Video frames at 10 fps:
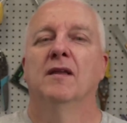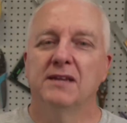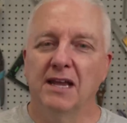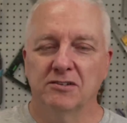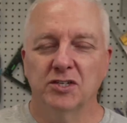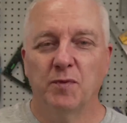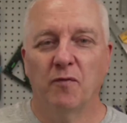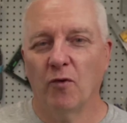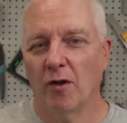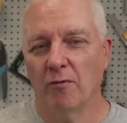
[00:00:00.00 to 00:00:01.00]
Now, just
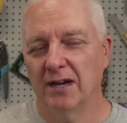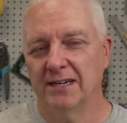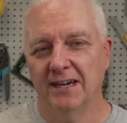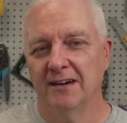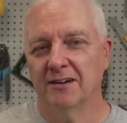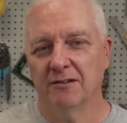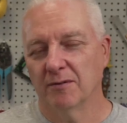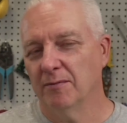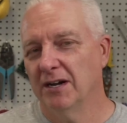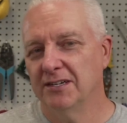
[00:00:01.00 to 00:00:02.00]
before I wind down, I'll
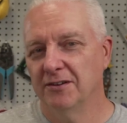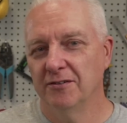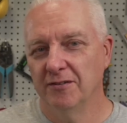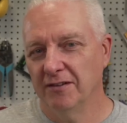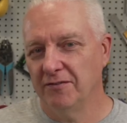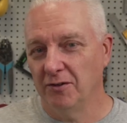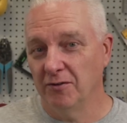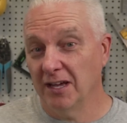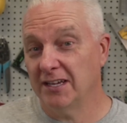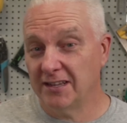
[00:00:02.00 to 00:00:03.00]
remind you, if you
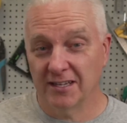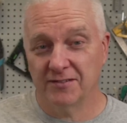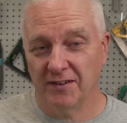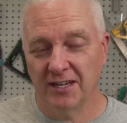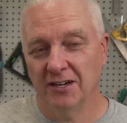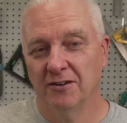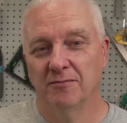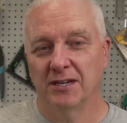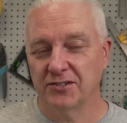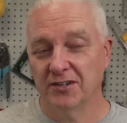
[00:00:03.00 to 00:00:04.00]
like this video,
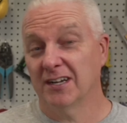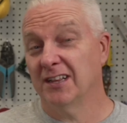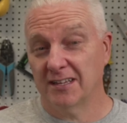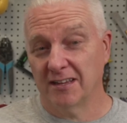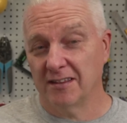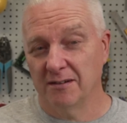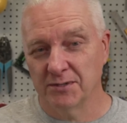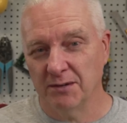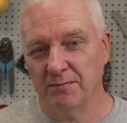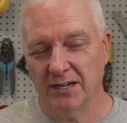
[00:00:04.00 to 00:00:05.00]
make sure you click the thumbs
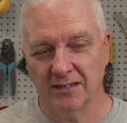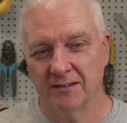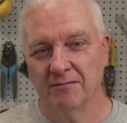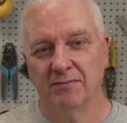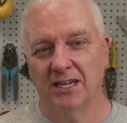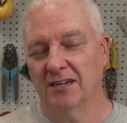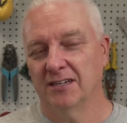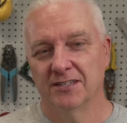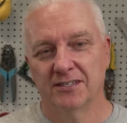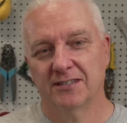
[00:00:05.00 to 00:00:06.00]
up button
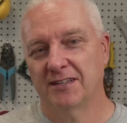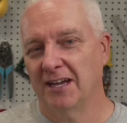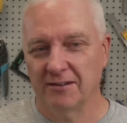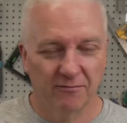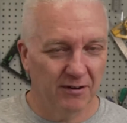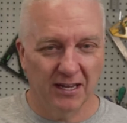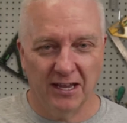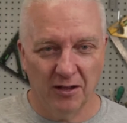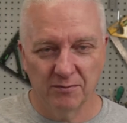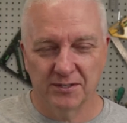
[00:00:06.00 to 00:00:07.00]
because that really
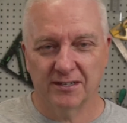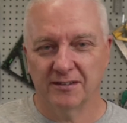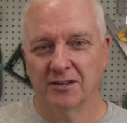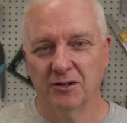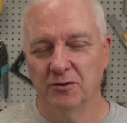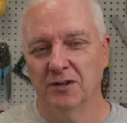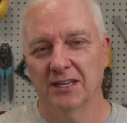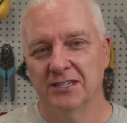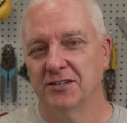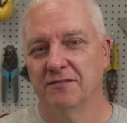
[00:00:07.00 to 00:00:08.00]
helps the Google
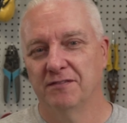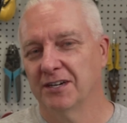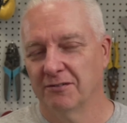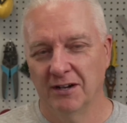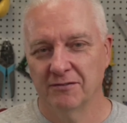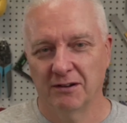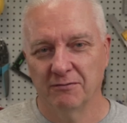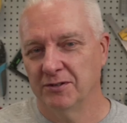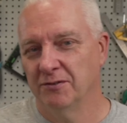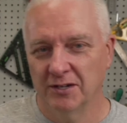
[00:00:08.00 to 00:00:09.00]
engine figure out that we're
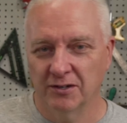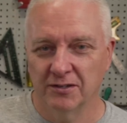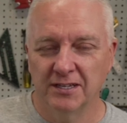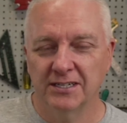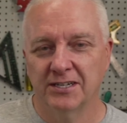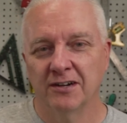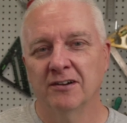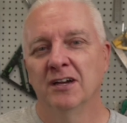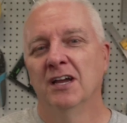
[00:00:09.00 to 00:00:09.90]
doing good things here.